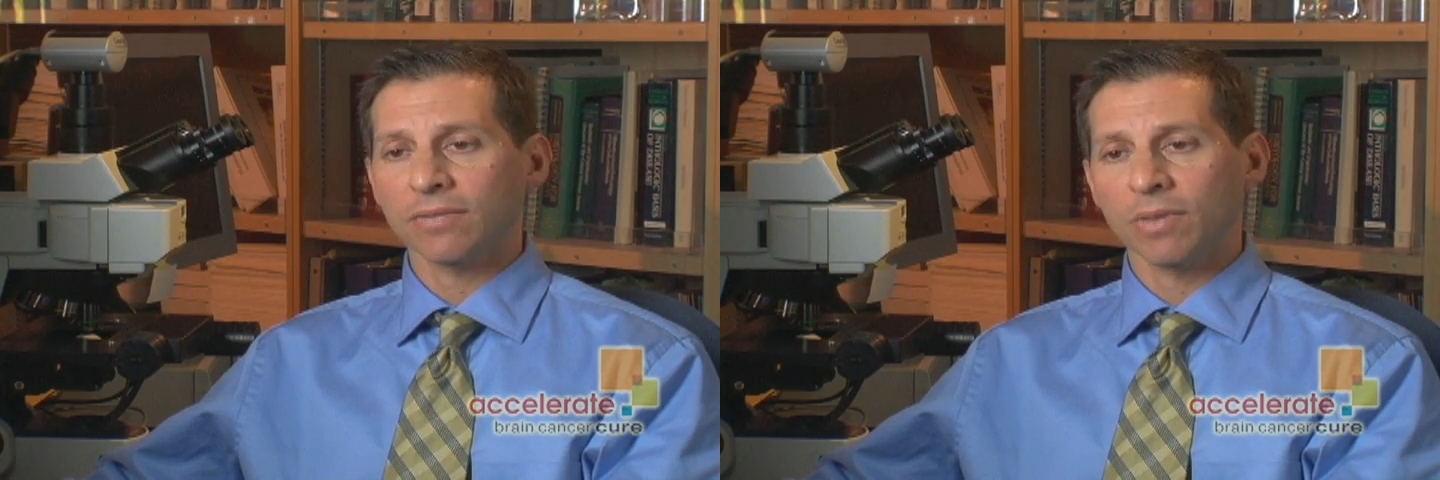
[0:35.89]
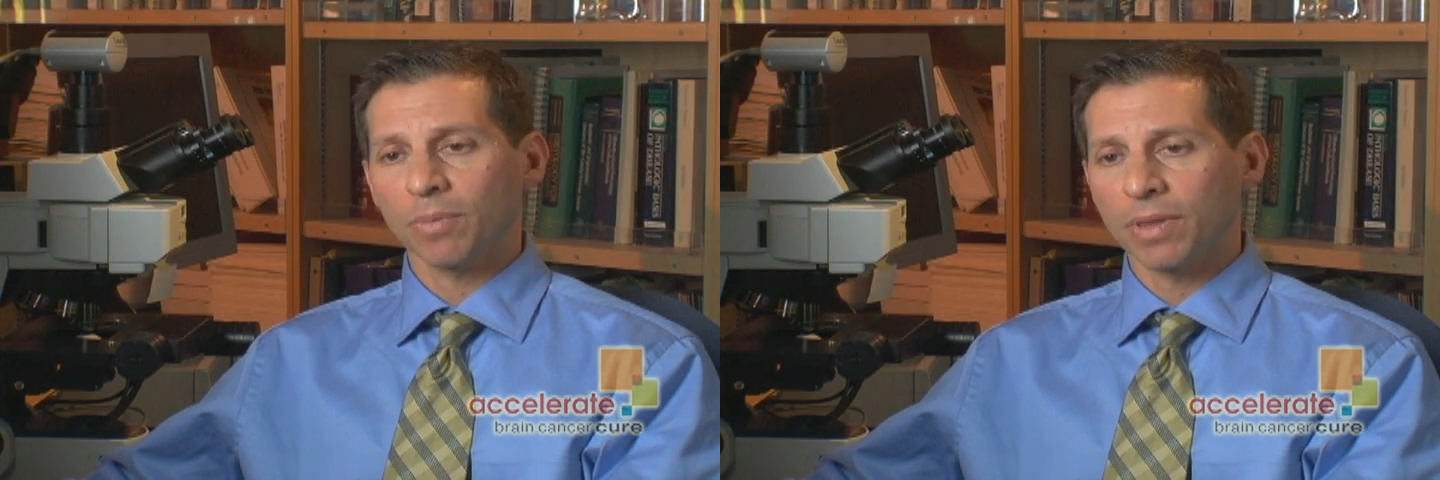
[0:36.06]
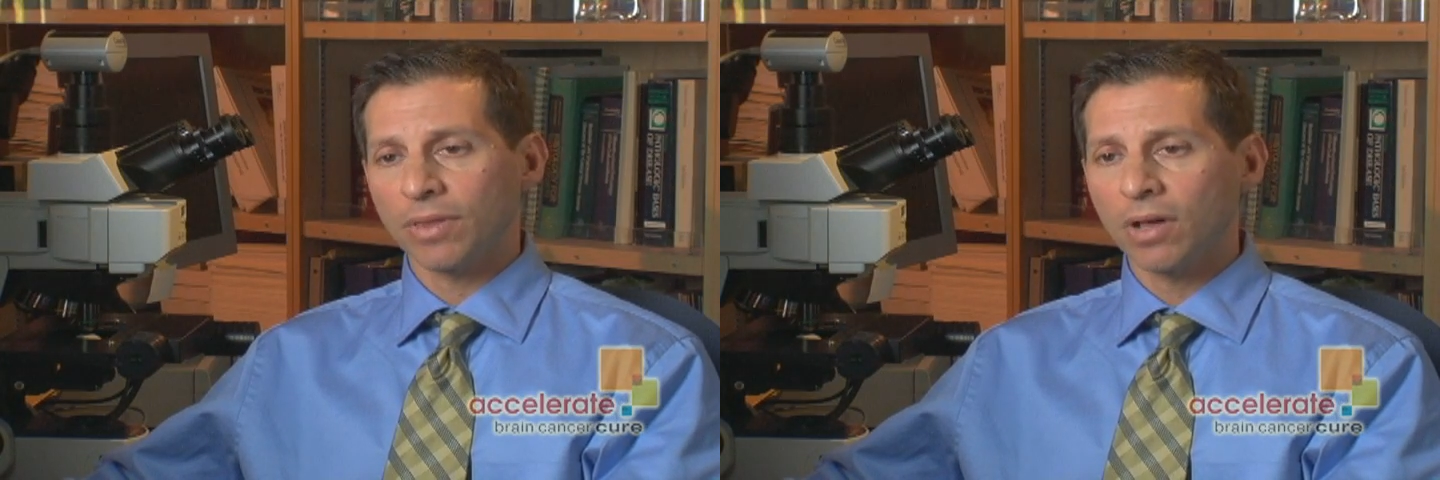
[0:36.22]
of
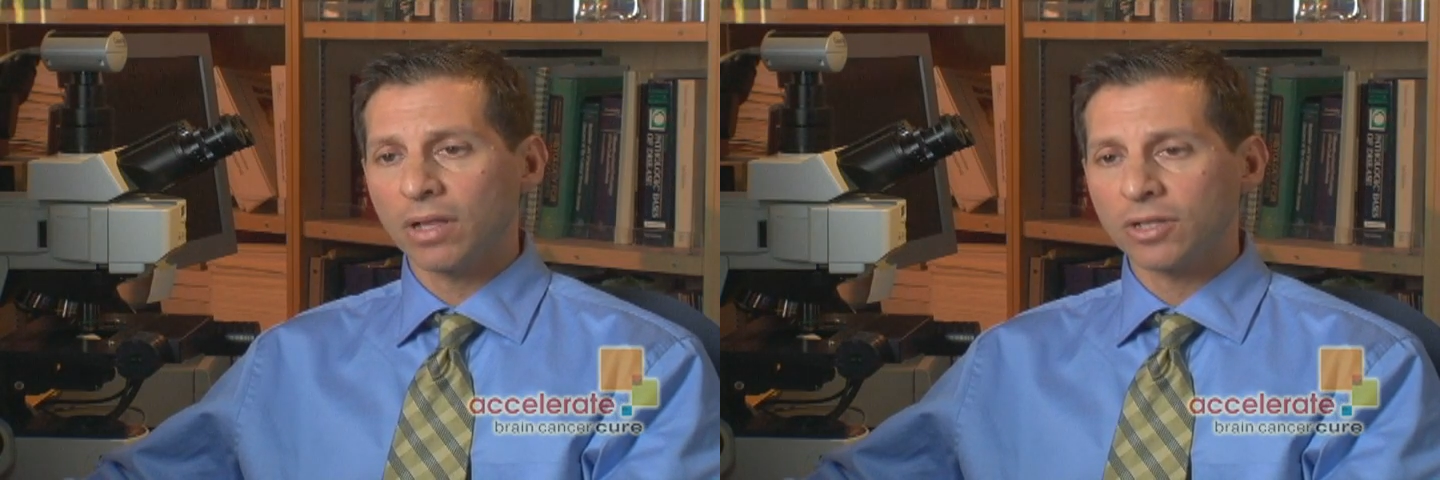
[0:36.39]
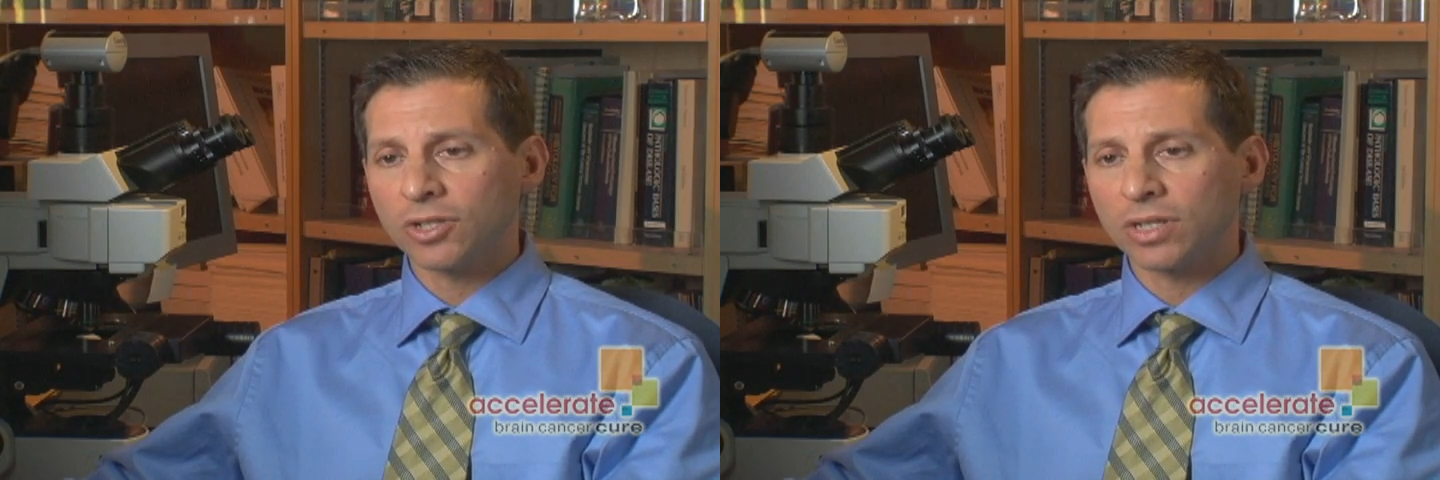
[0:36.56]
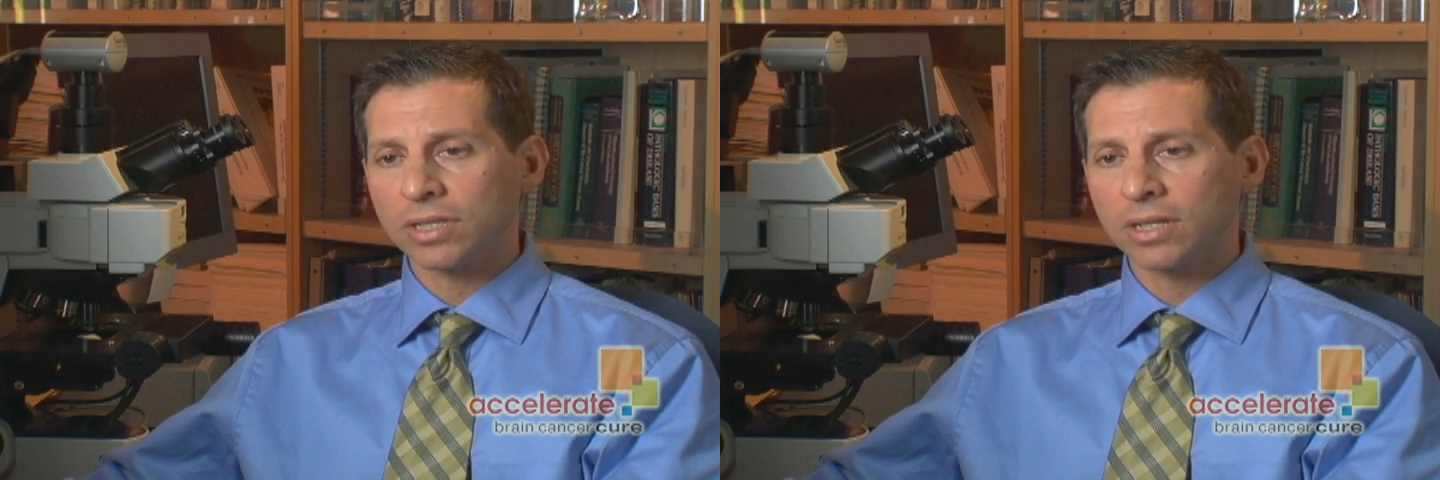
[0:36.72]
the
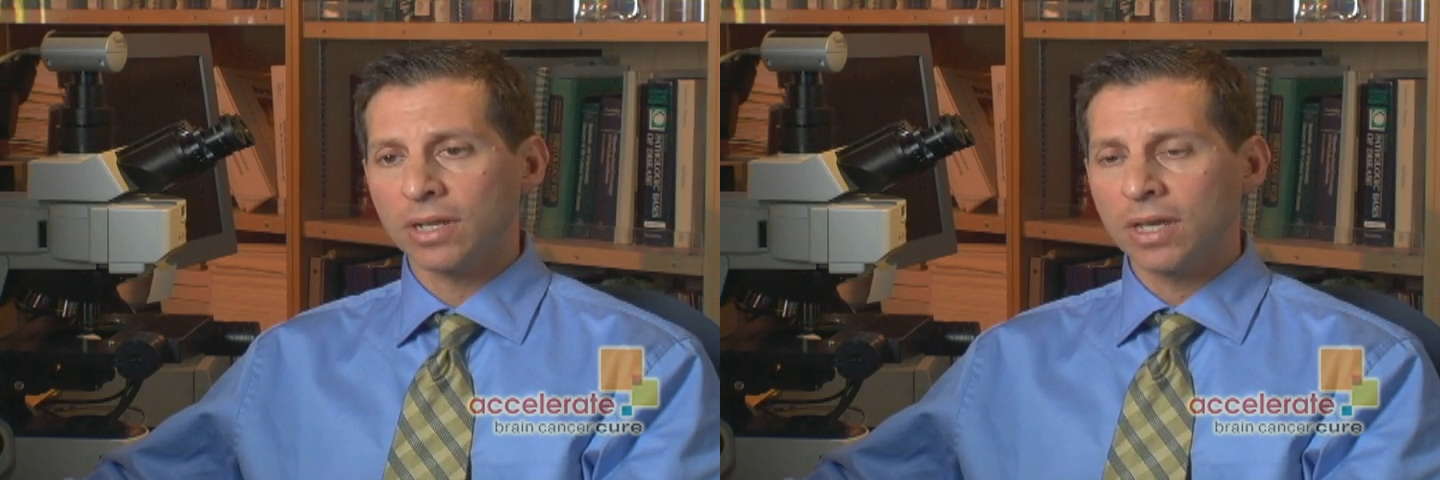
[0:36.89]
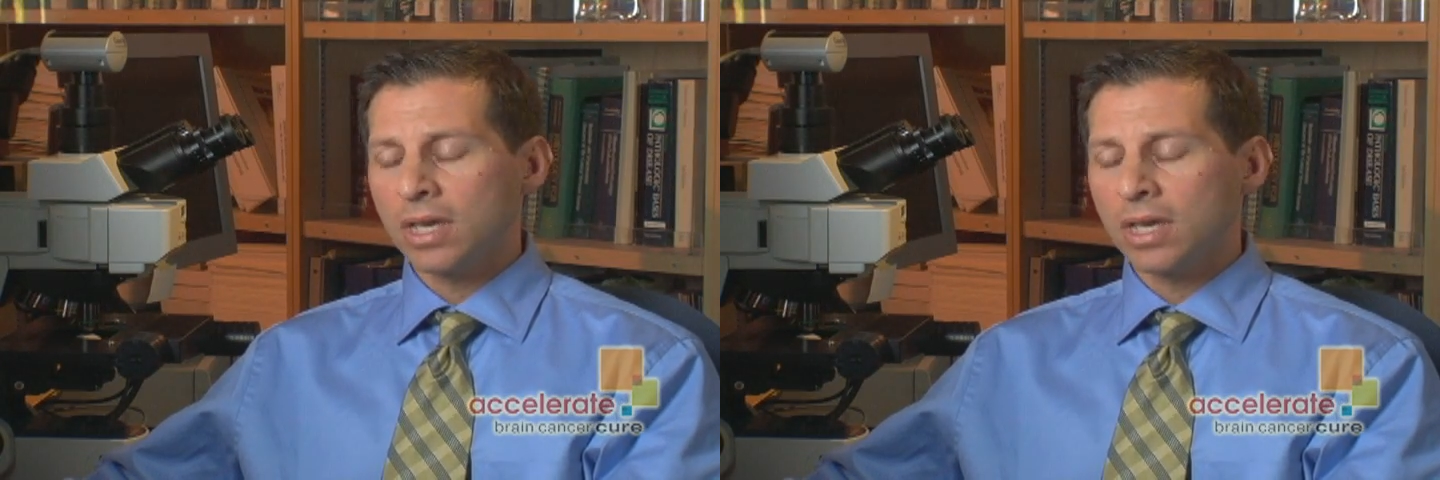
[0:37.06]
pathologist.